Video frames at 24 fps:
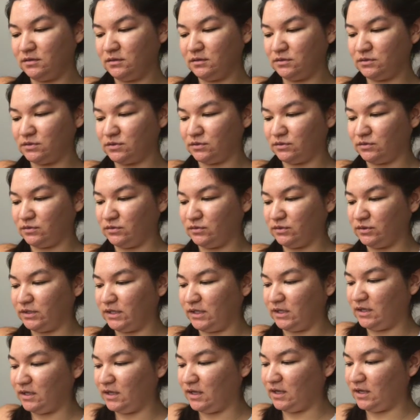to hold it
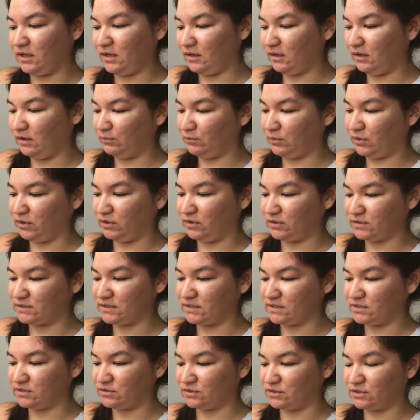and put your
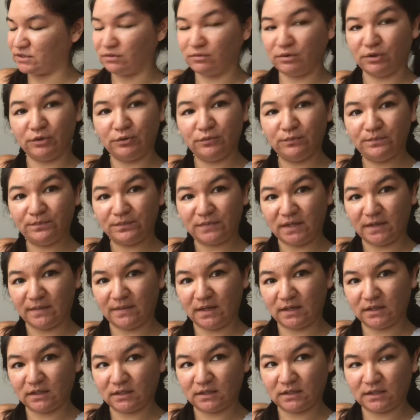scissors through, and
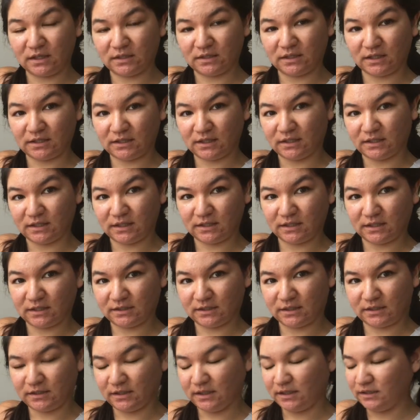then cut
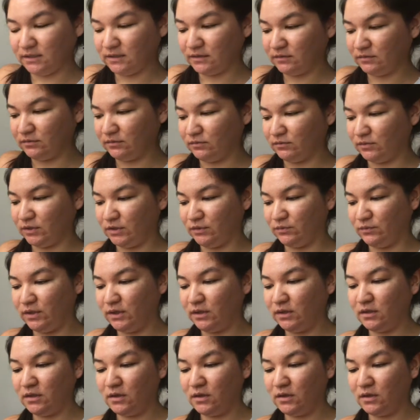where you want.